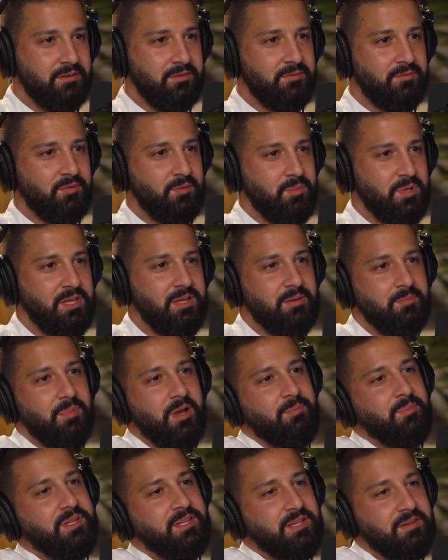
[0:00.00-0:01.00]
For me, it
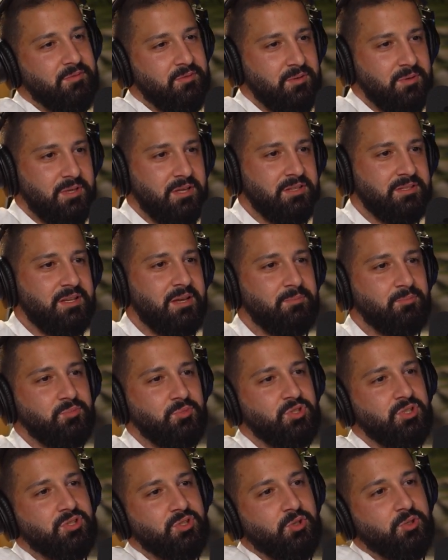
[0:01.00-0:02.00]
might be different because I'm
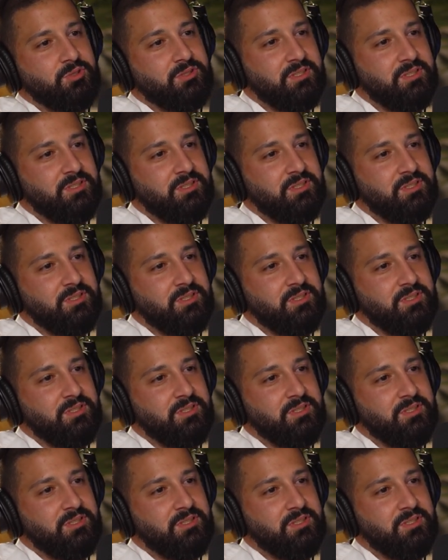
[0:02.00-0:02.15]
just going